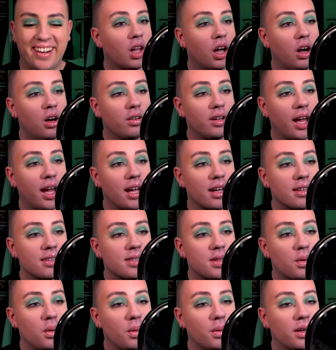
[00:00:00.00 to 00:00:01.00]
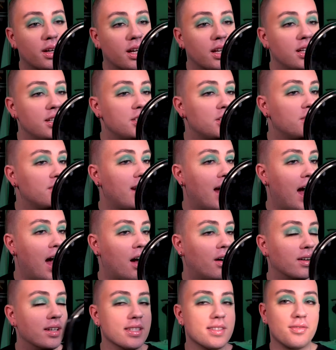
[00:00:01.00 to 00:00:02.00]
Okay, so what we're gonna do
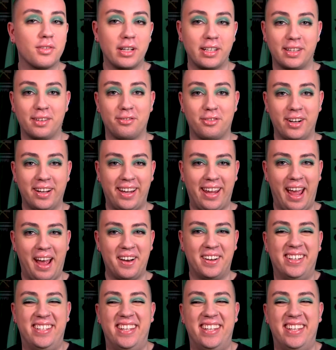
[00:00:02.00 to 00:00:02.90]
now is freak the freak out.